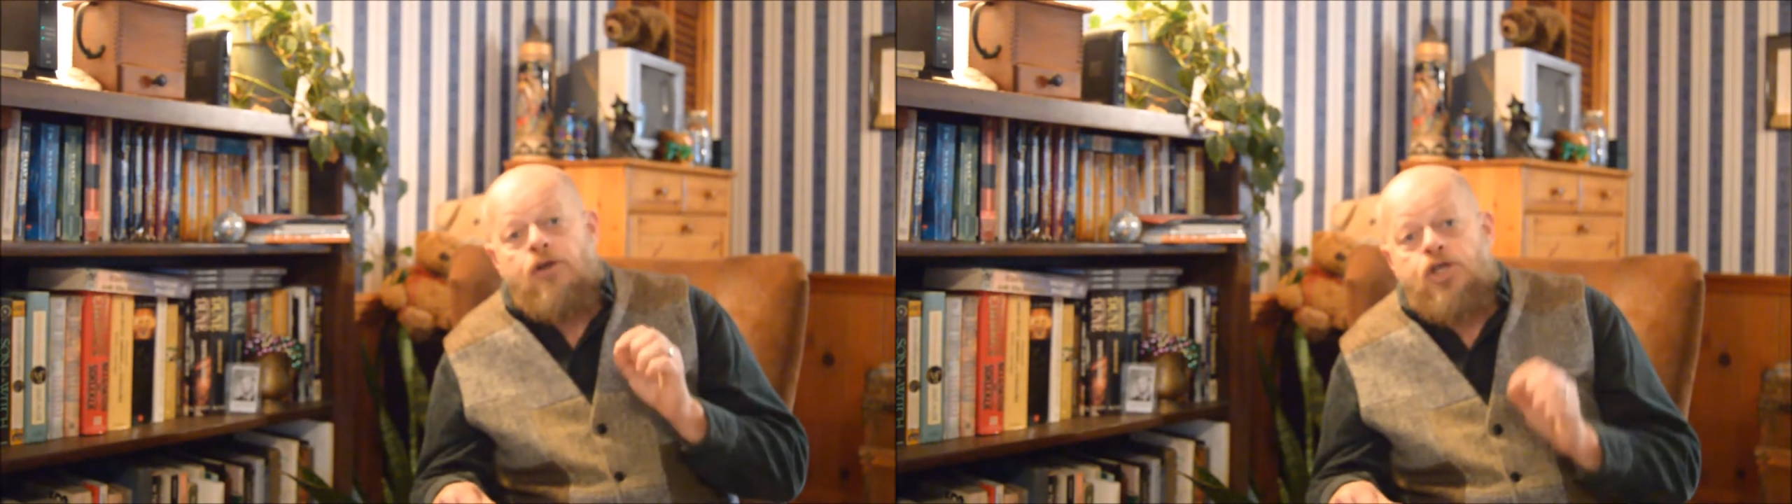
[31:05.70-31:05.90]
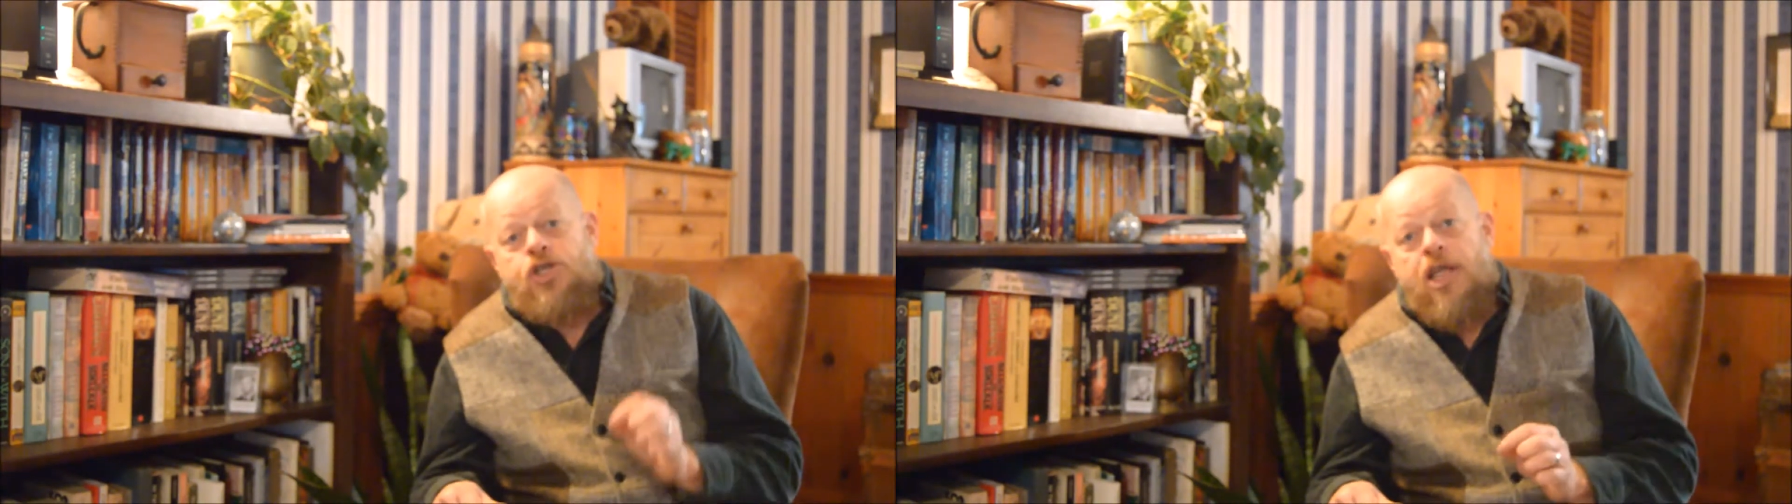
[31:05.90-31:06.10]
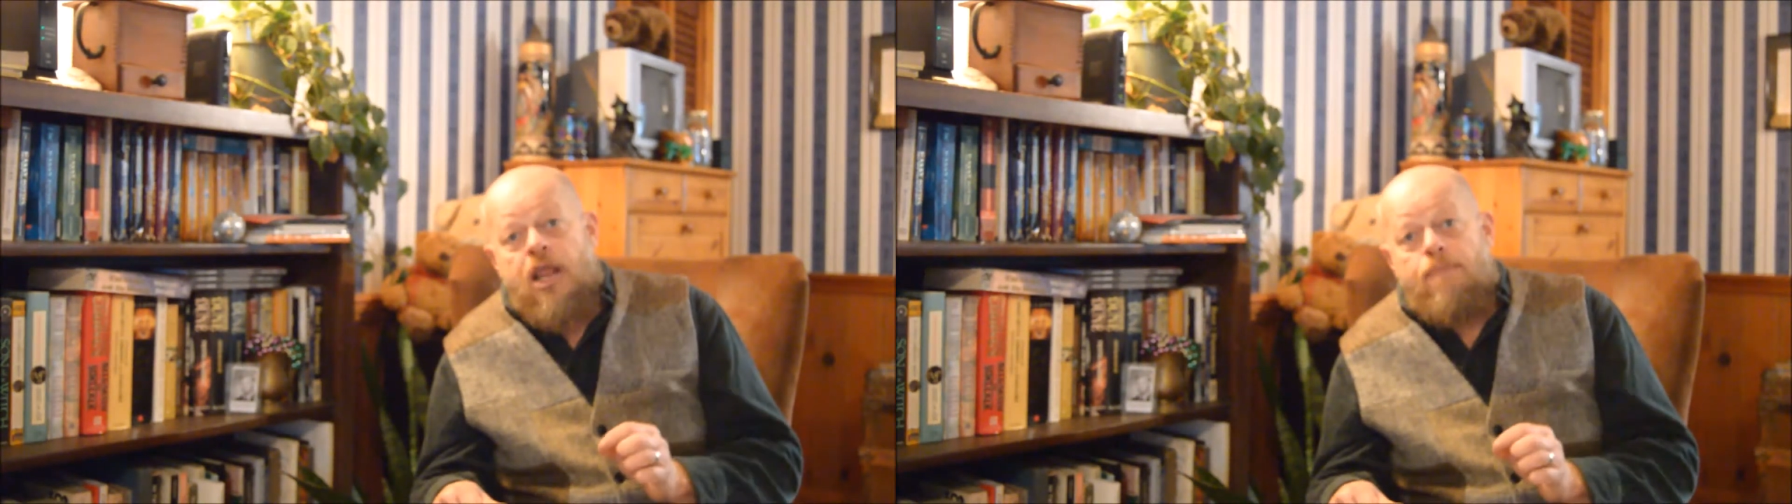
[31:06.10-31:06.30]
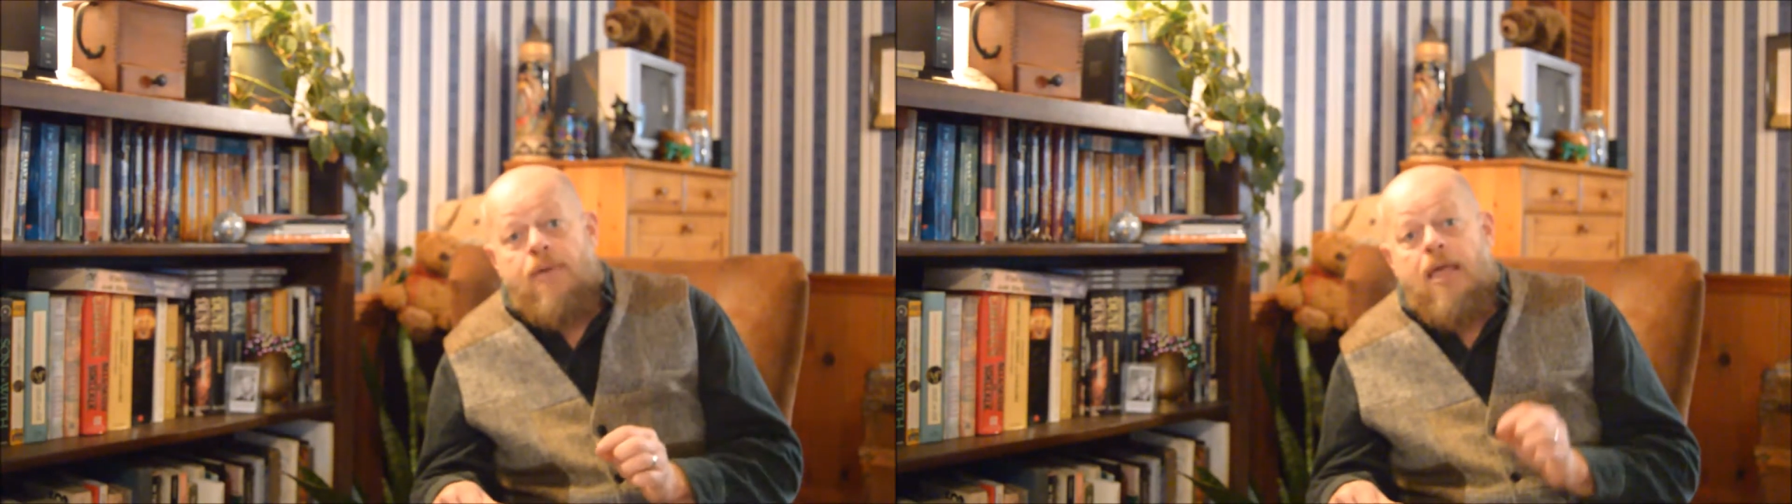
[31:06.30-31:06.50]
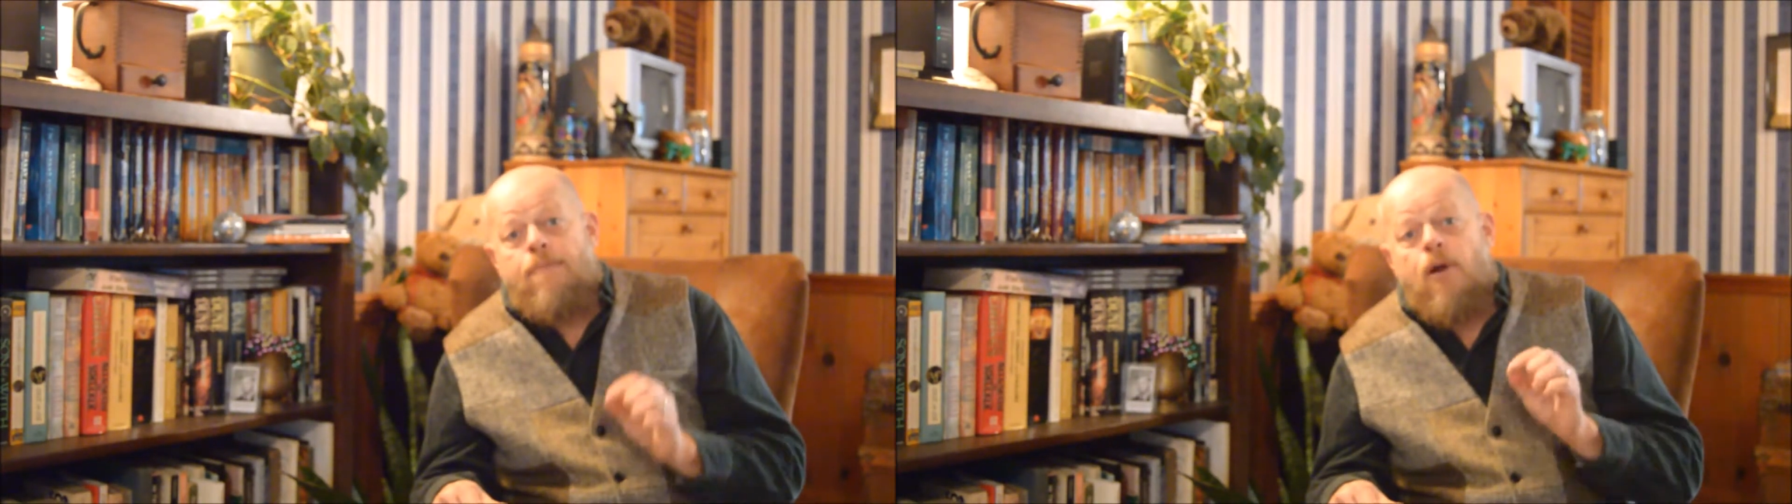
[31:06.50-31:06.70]

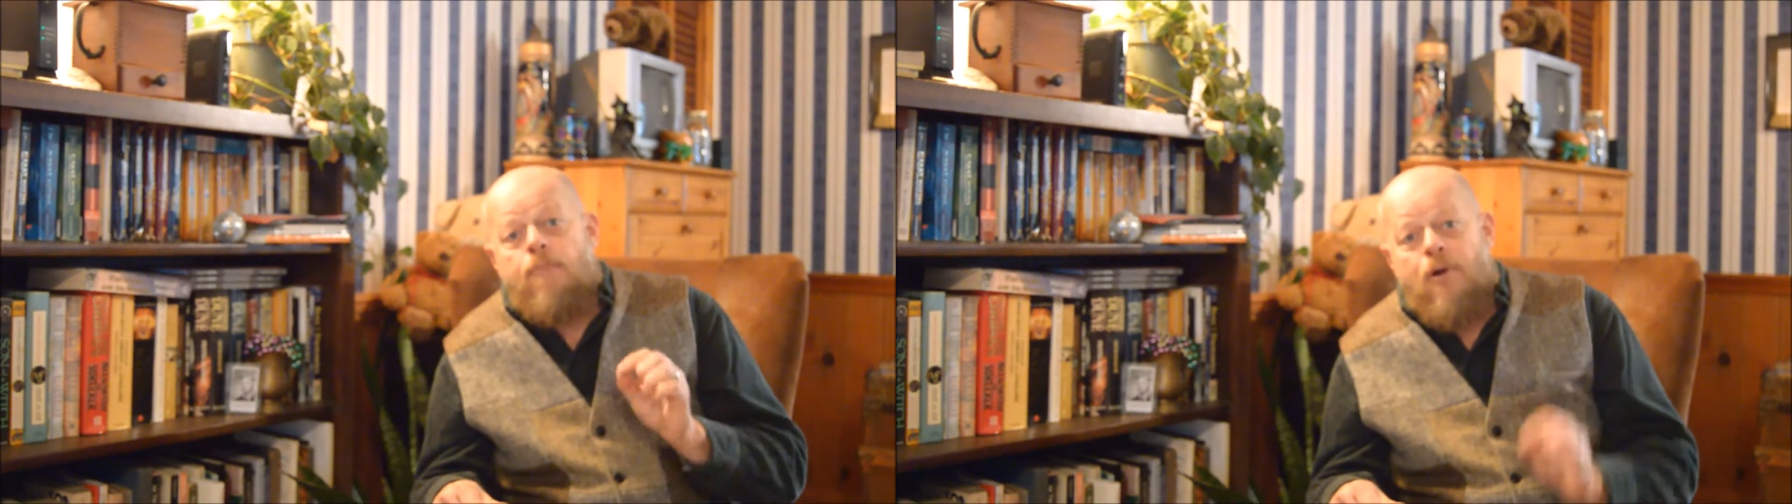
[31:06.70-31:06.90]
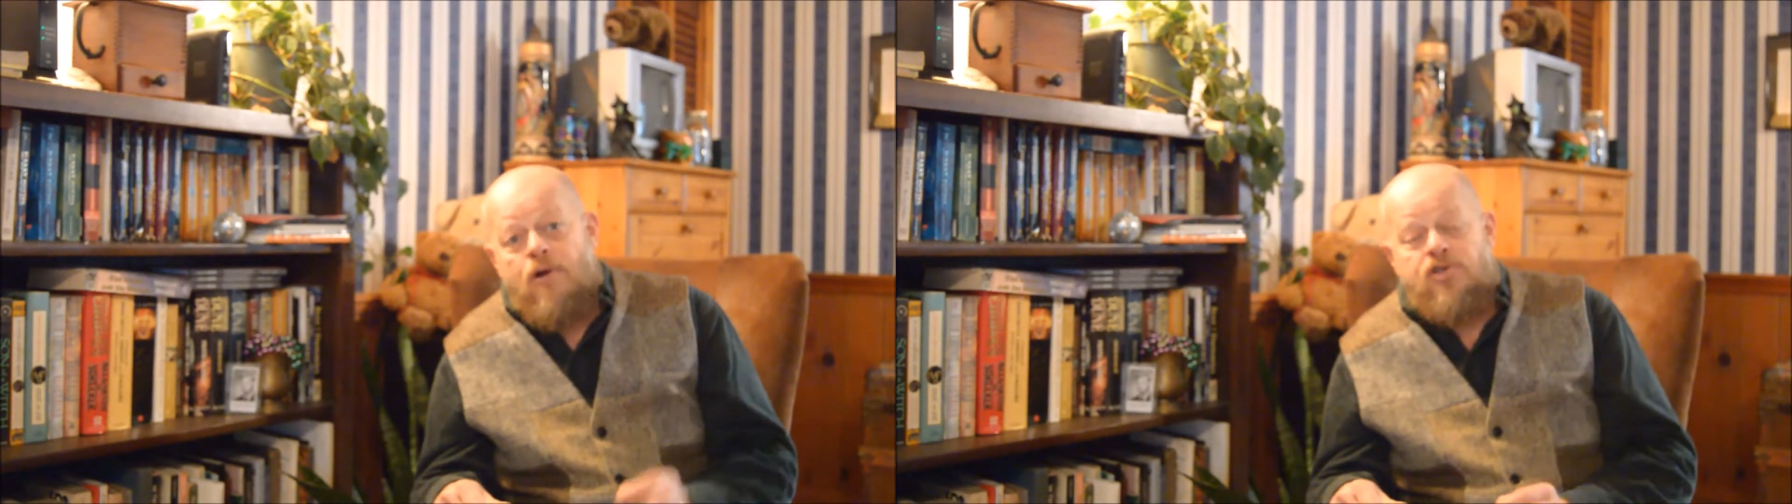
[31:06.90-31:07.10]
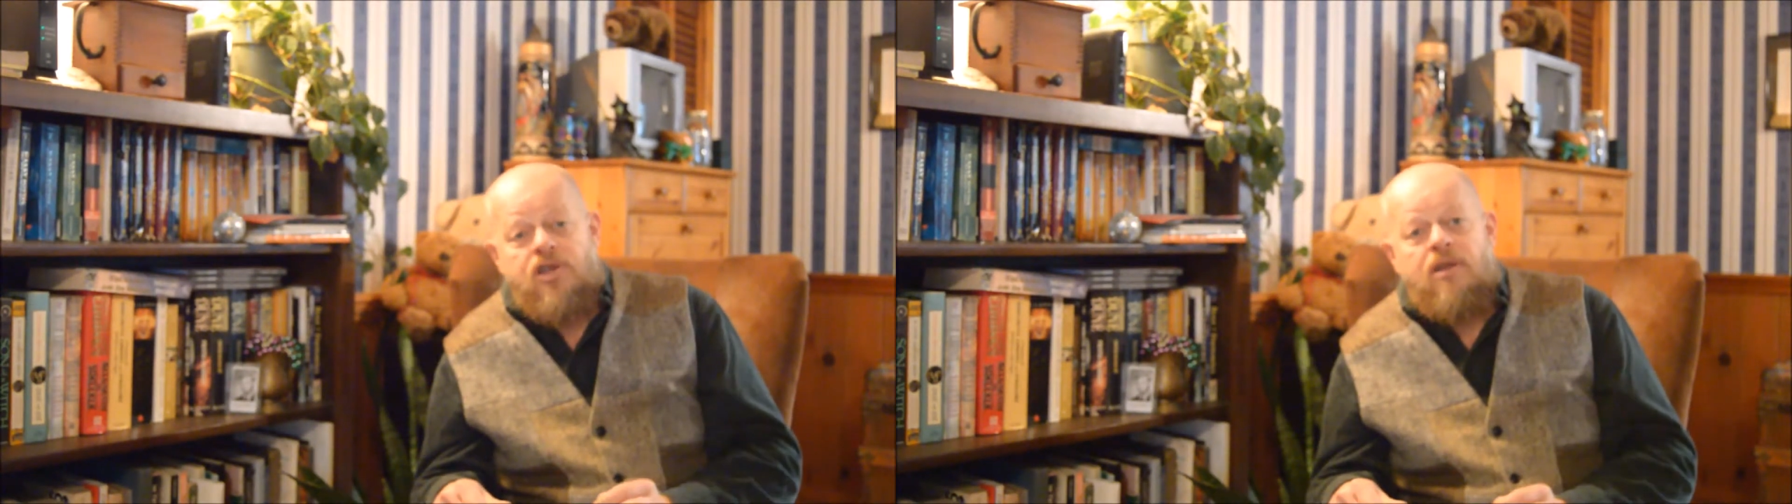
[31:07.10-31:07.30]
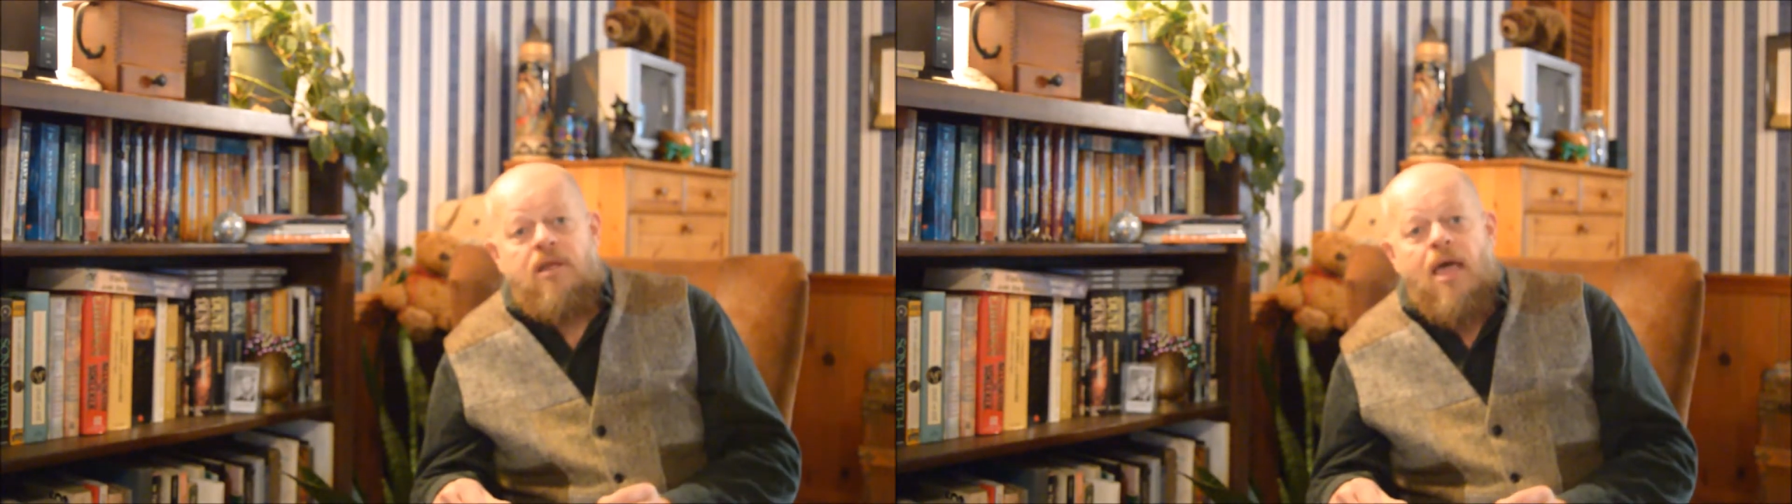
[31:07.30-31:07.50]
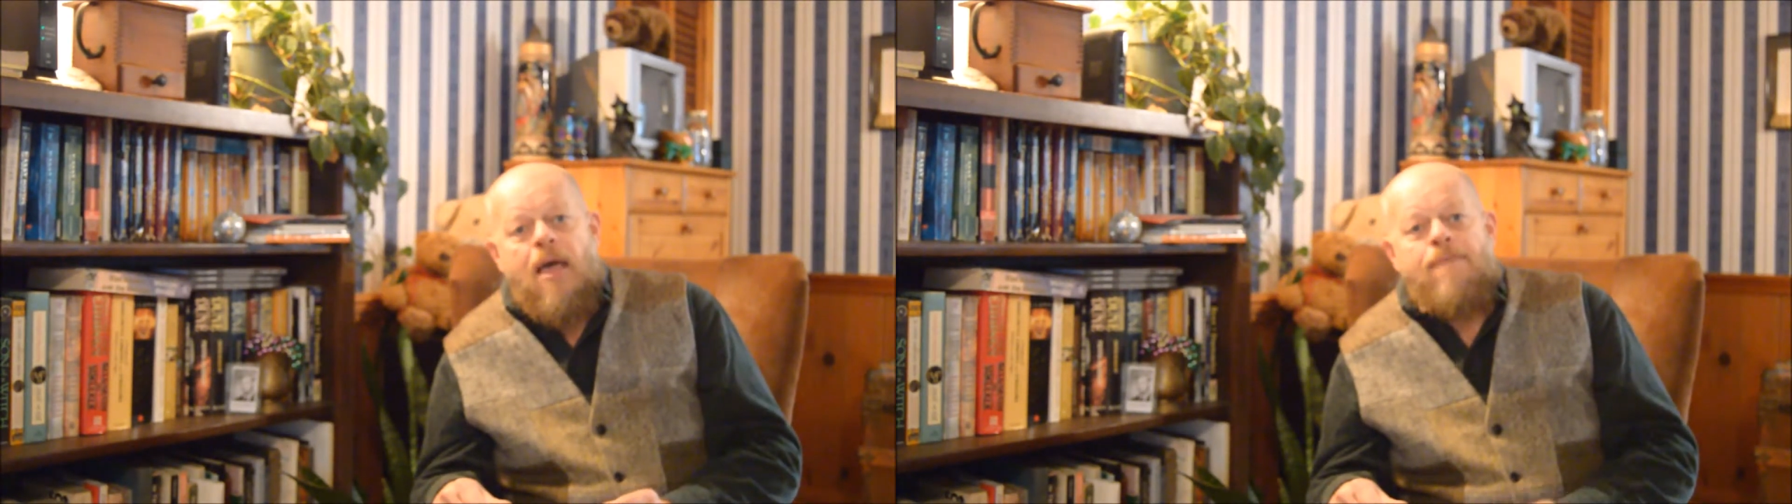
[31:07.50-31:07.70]
GDP per person